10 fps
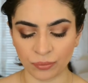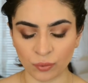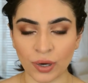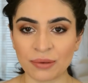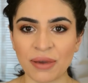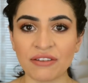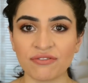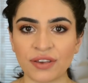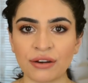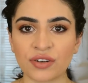one of my
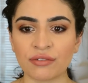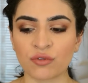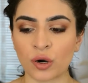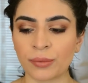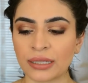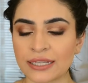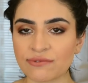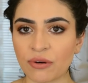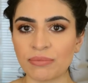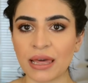favorite formulas
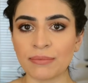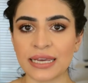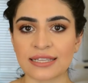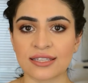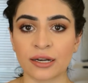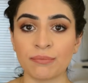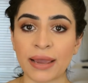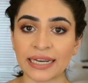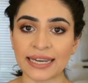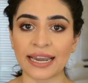from them is their
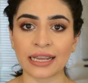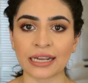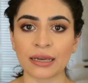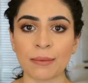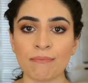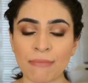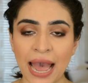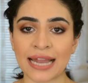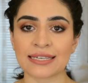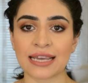magnetic
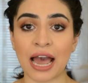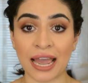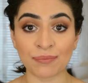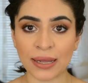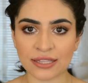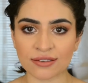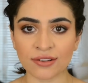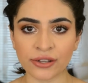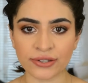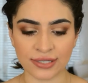matte eye
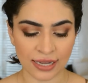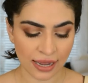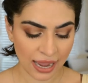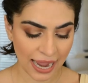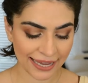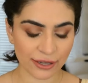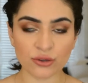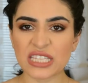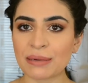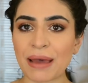pencils. I
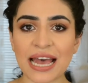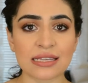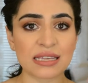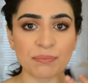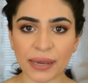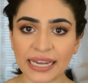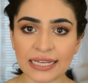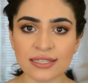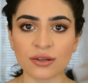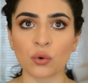use them as a
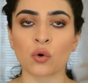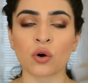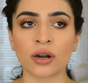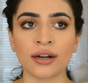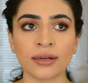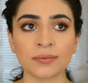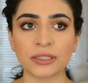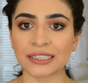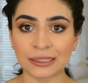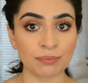base or
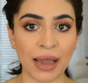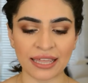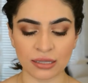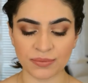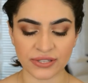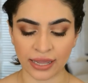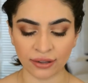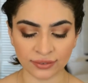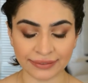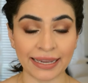just by
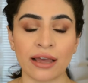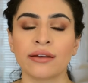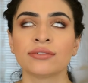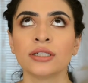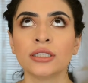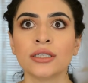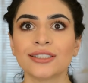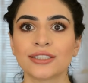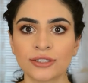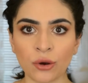themselves. They have
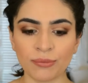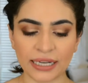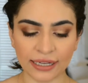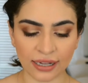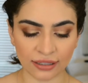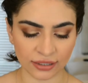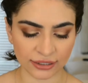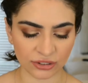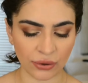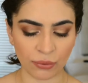so many
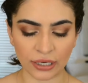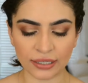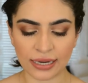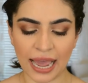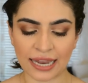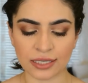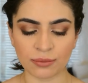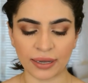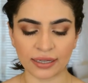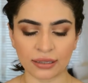colors, so I wanted to add
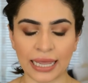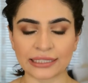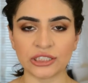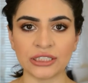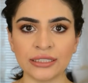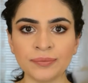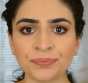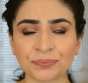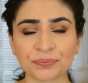to my collection.